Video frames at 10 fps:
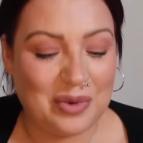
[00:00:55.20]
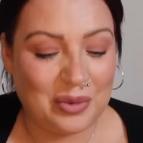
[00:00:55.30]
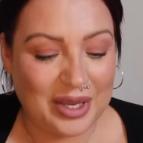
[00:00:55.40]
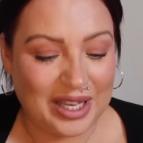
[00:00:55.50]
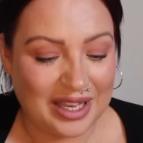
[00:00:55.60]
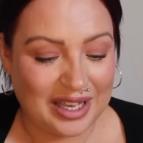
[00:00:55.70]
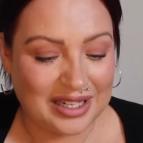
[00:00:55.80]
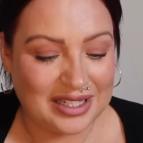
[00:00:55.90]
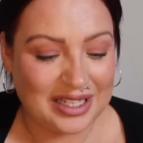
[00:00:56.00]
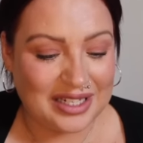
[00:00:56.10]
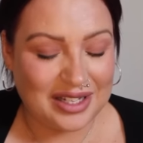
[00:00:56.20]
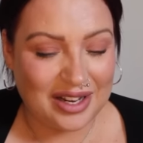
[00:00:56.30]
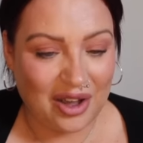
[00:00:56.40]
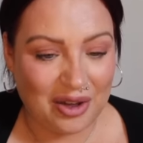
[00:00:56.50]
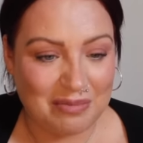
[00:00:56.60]
We
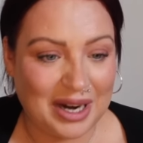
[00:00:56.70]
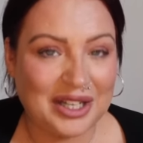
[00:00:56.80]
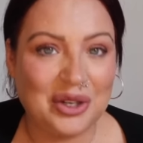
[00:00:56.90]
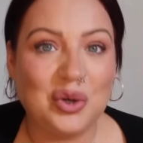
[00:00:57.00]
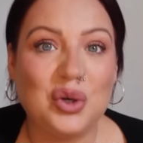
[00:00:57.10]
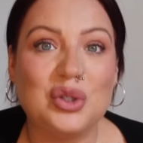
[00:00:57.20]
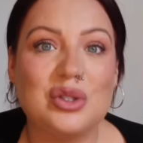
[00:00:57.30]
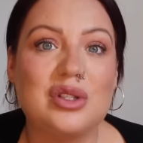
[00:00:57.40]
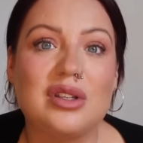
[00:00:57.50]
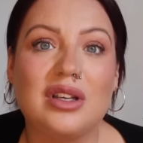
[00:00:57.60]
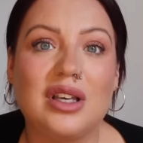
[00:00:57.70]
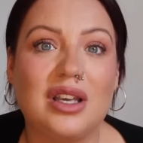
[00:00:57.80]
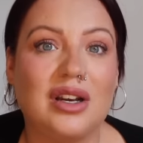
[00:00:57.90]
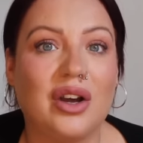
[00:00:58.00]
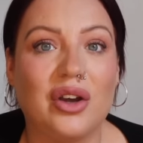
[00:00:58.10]
did manicures,
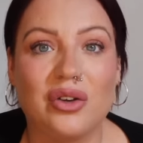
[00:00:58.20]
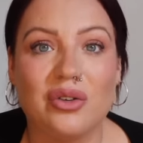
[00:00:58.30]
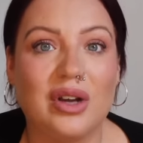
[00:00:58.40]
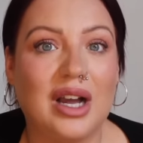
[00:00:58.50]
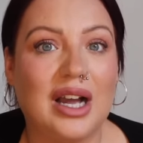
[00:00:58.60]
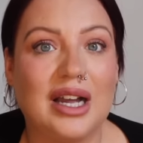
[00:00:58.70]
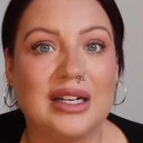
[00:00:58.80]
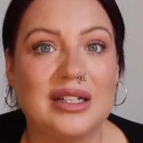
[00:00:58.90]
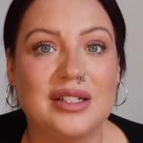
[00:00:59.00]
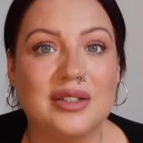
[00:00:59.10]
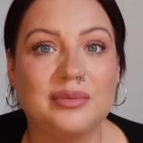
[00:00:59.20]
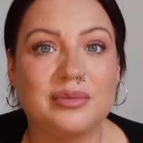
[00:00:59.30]
you know, and